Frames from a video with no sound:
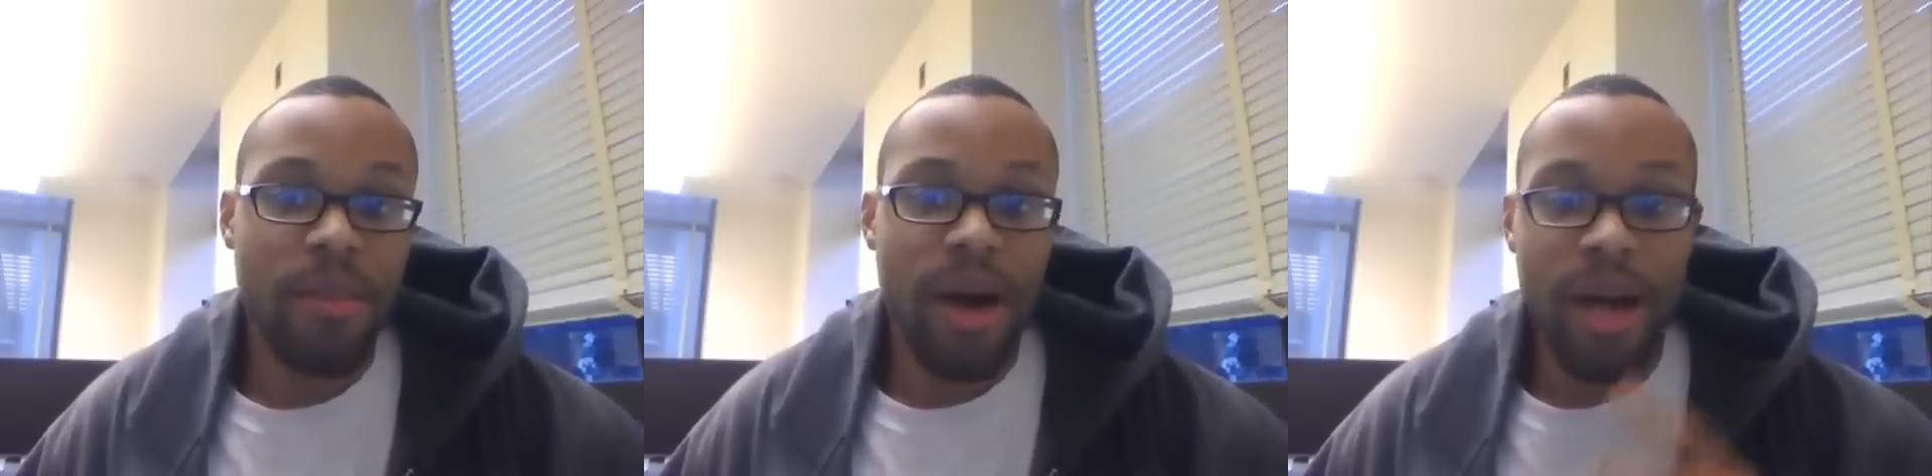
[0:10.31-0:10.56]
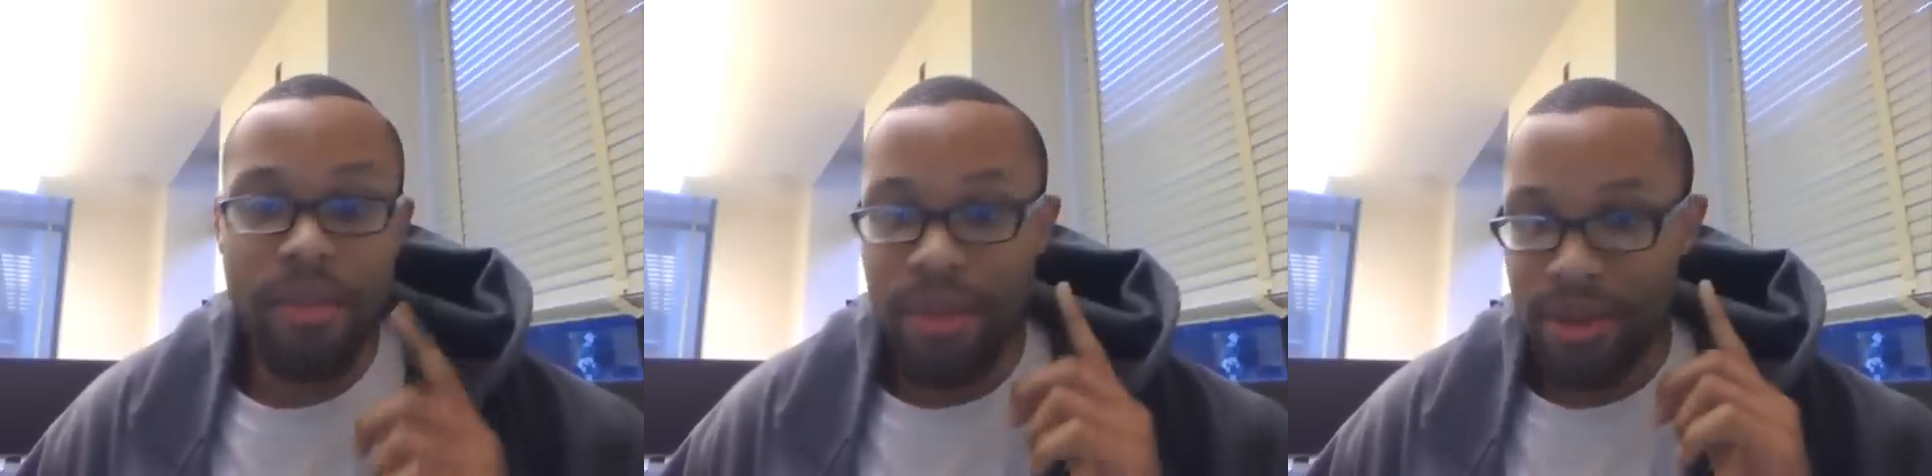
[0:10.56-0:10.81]

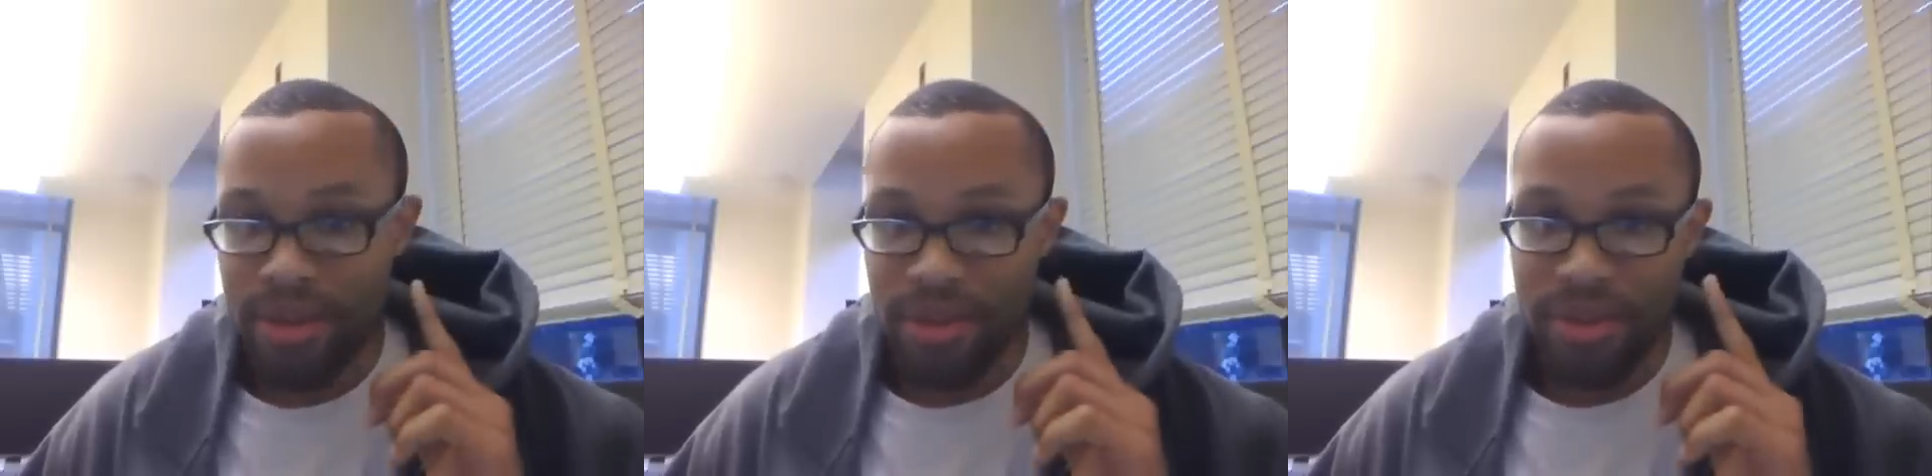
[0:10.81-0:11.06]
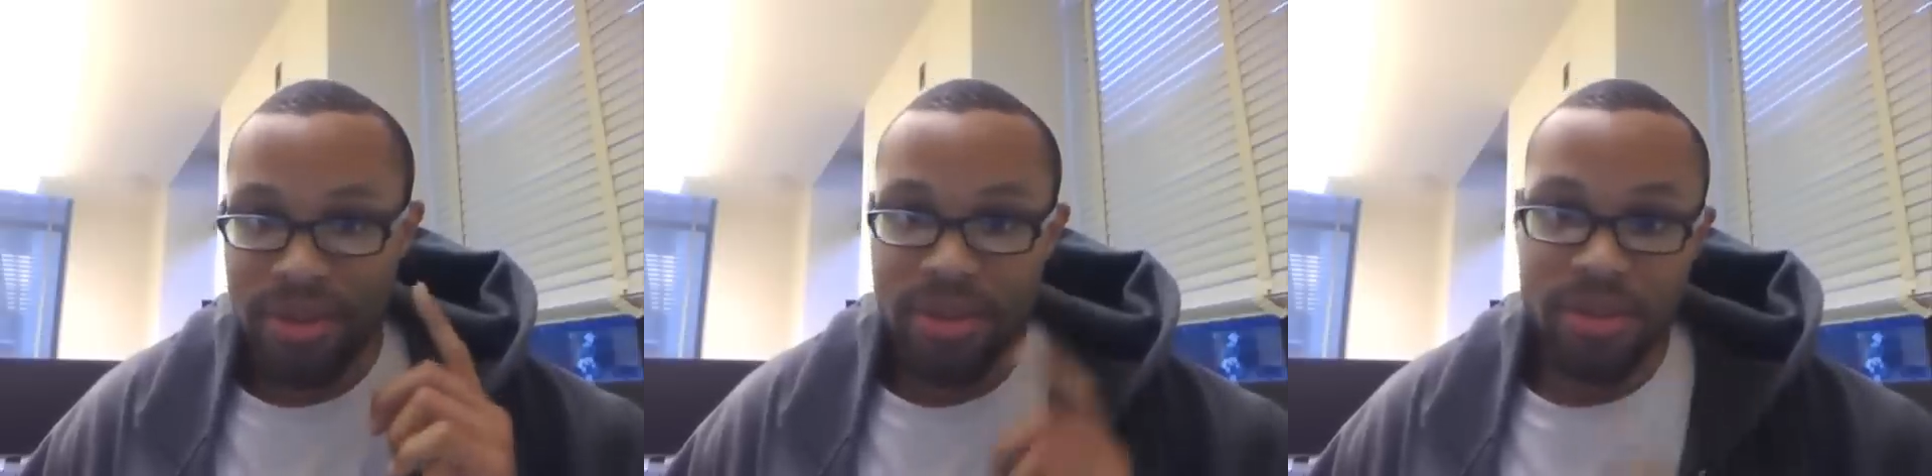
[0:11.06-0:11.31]
eye
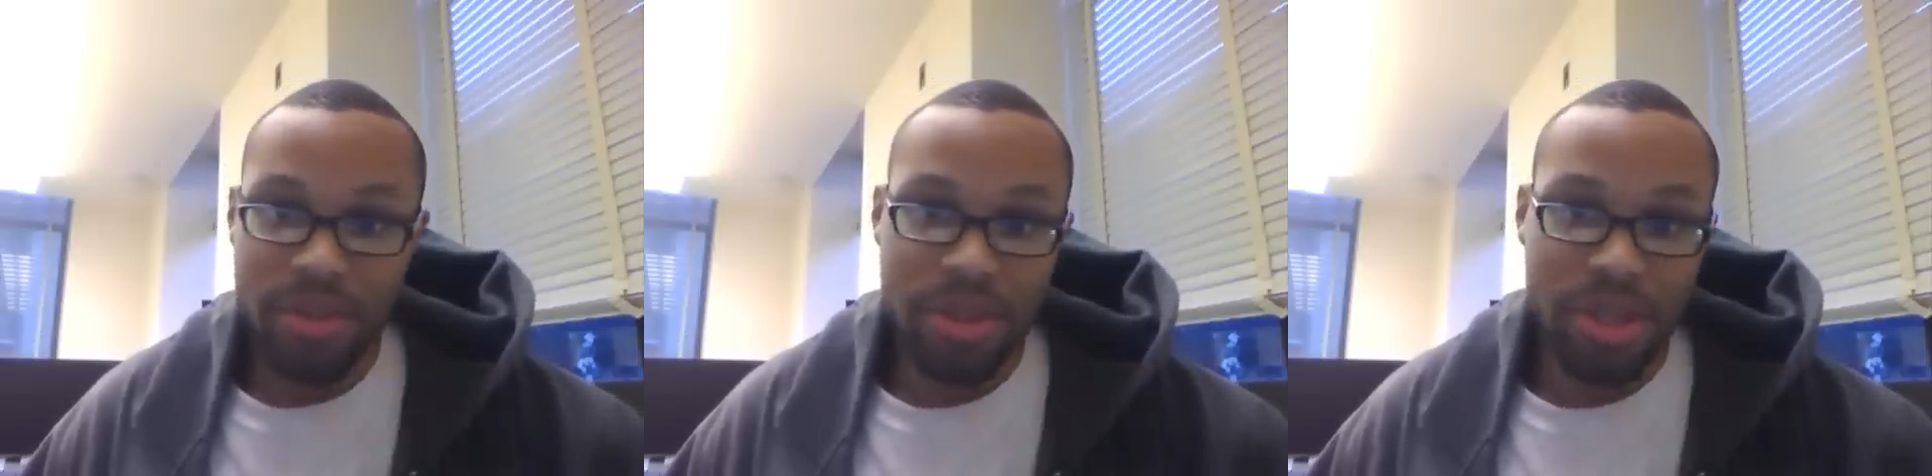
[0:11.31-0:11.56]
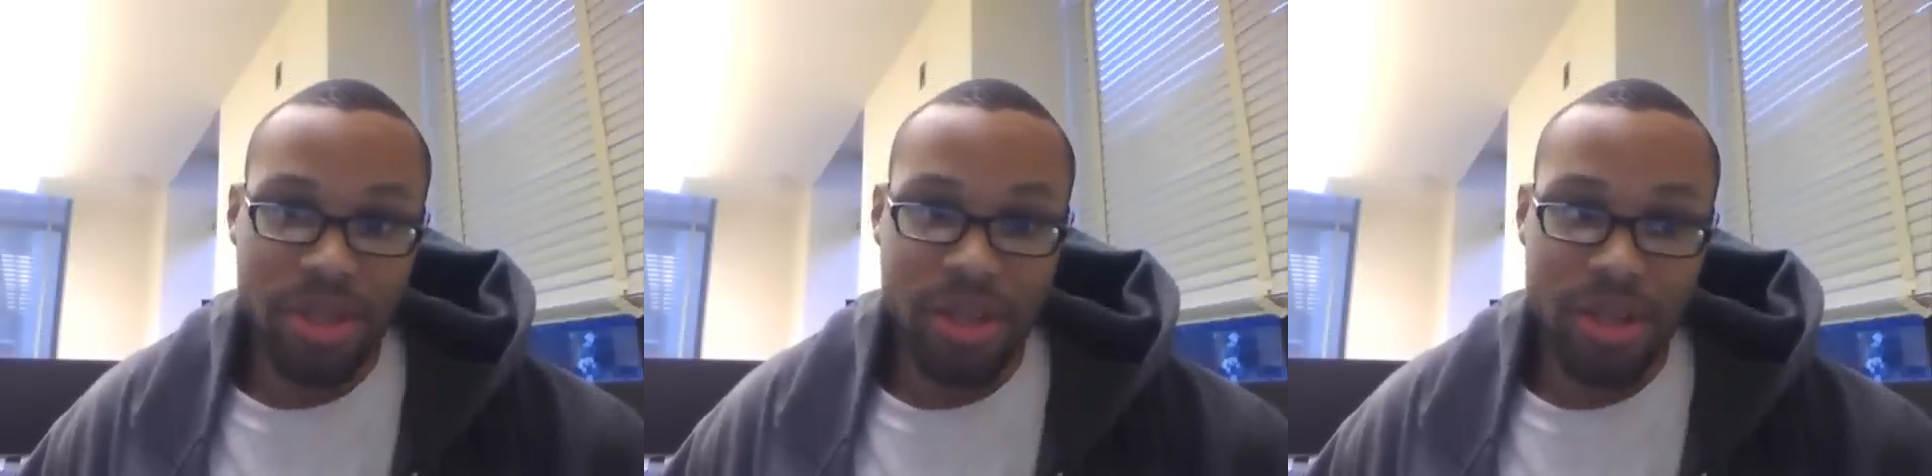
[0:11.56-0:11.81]
muscles,
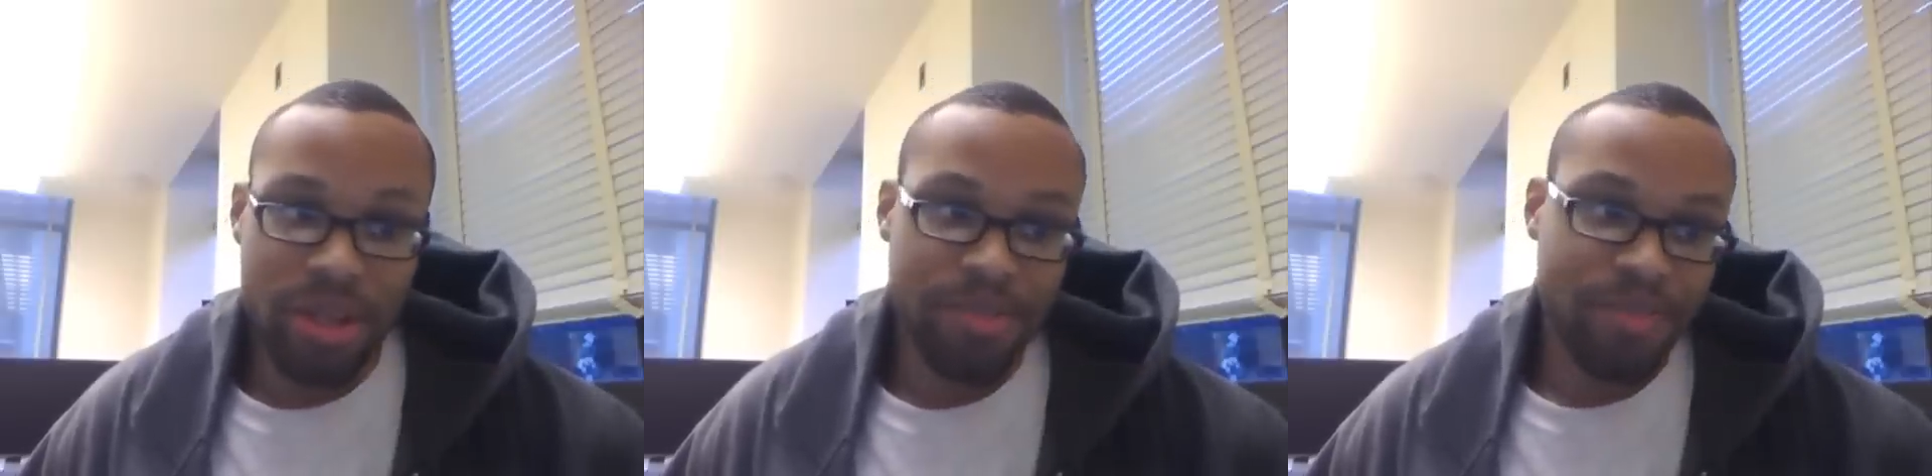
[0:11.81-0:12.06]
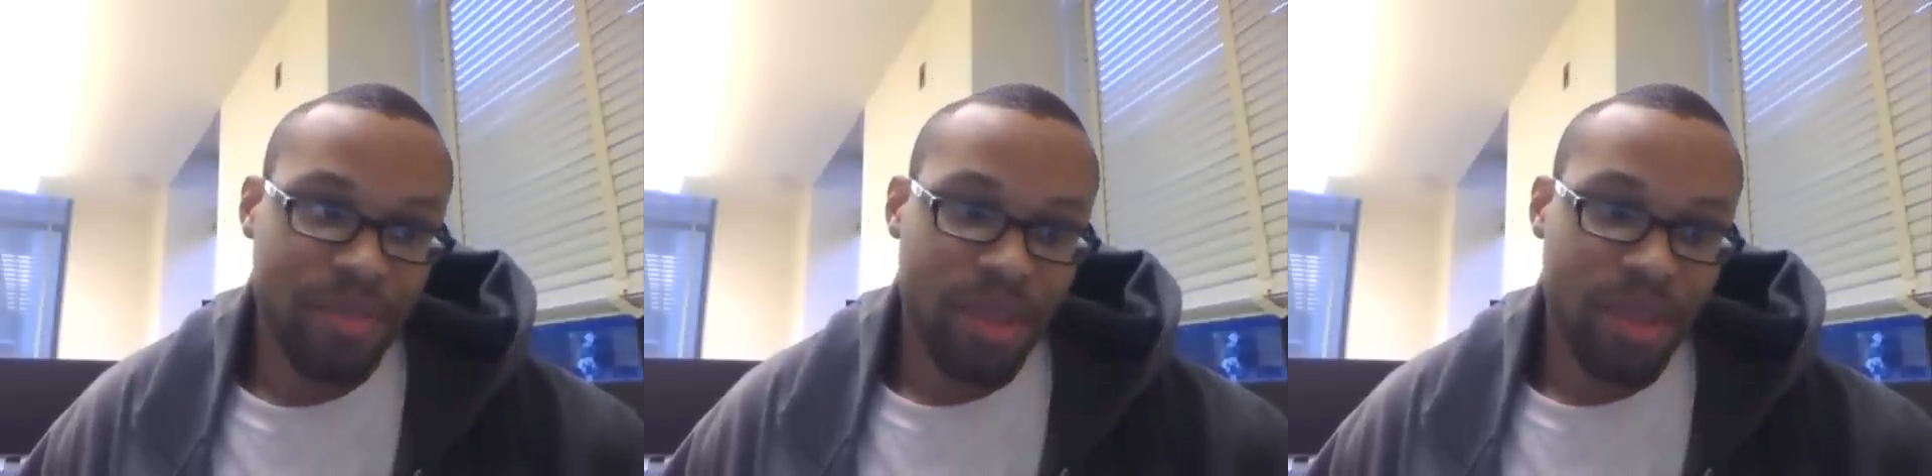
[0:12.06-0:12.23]
which are